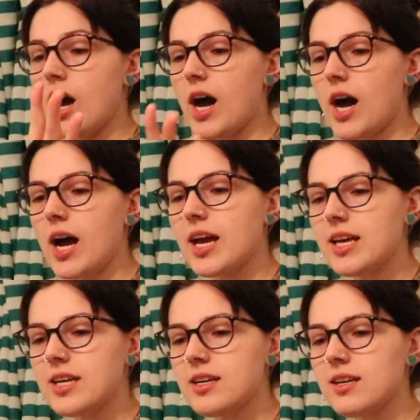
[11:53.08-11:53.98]

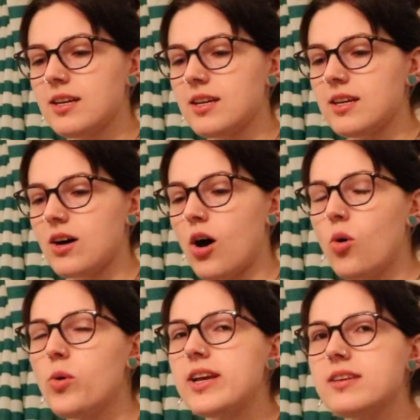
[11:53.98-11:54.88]
I
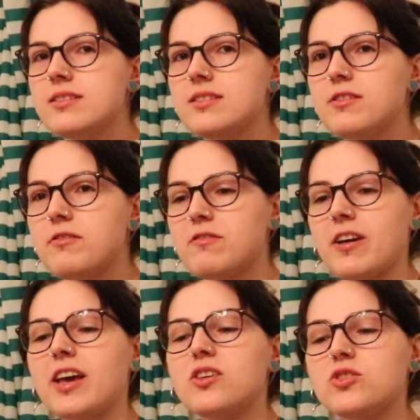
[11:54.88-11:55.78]
always
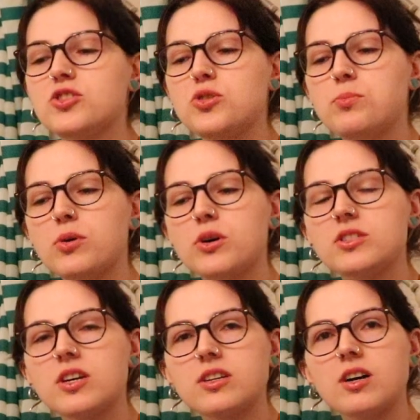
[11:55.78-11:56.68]
fail to
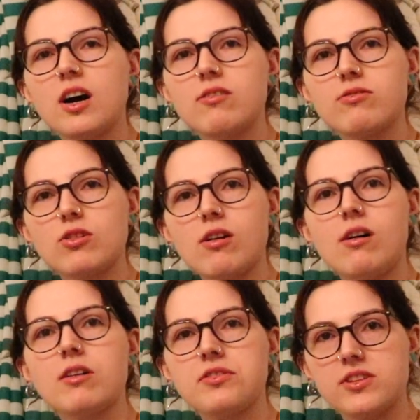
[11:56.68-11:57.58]
put a cover
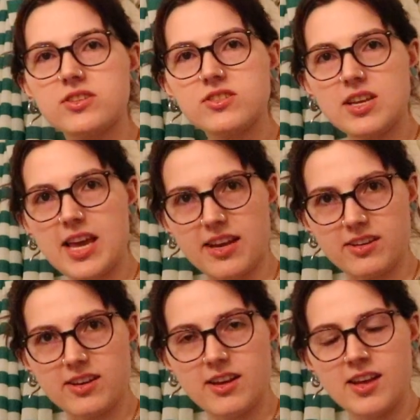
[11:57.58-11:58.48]
on the
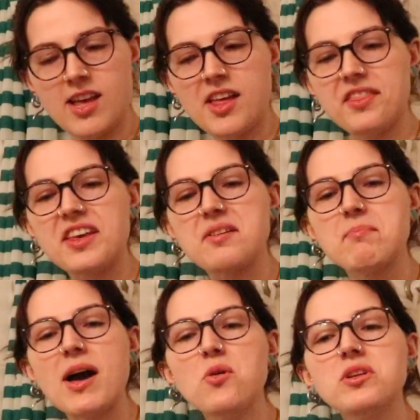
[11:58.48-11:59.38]
sink. The
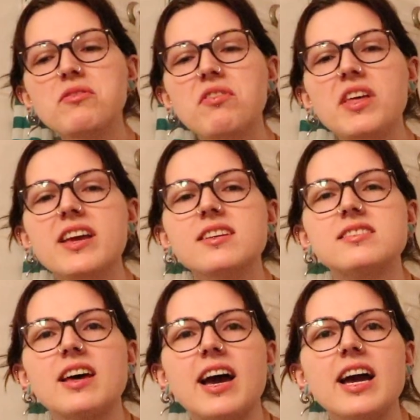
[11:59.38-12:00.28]
amount of
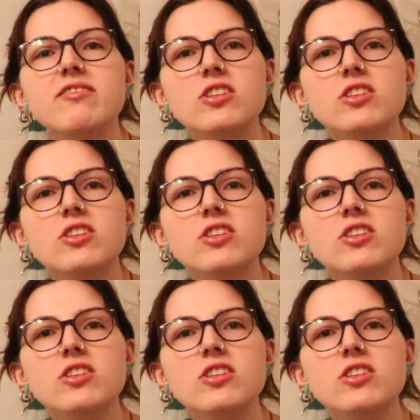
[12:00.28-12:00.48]
things that I have